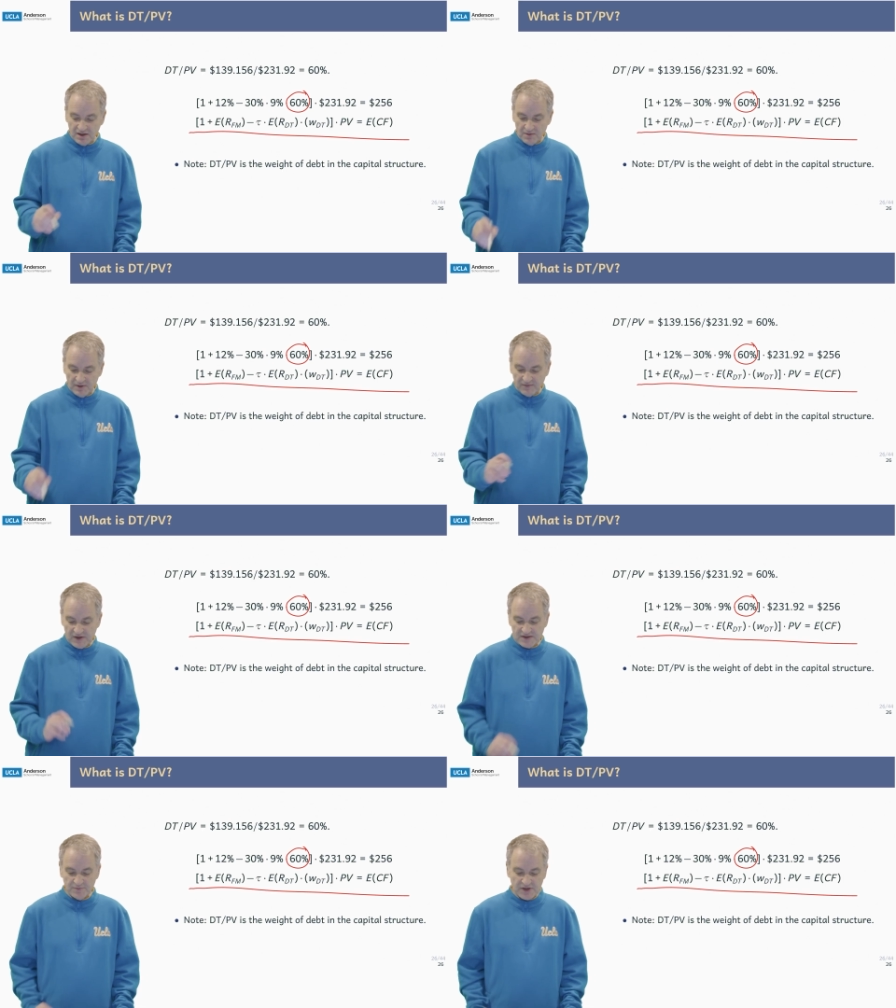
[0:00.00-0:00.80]
we have the
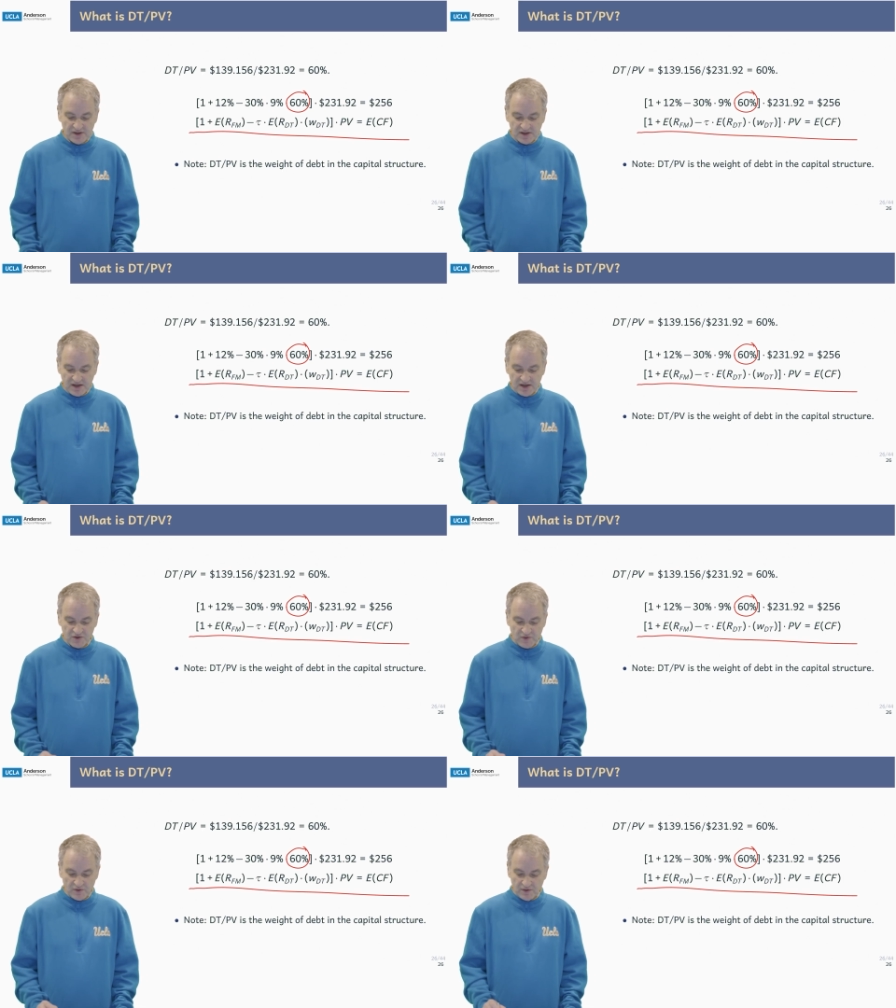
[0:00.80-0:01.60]
expected cash
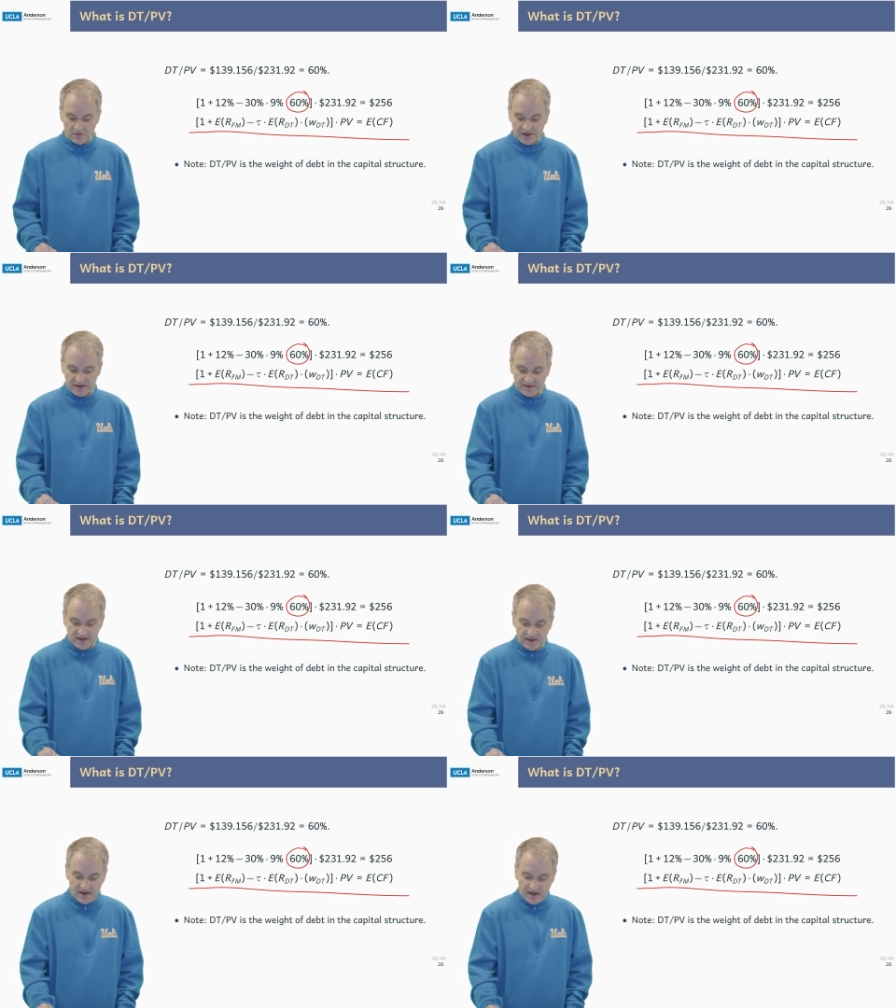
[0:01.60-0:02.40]
flow on the right side,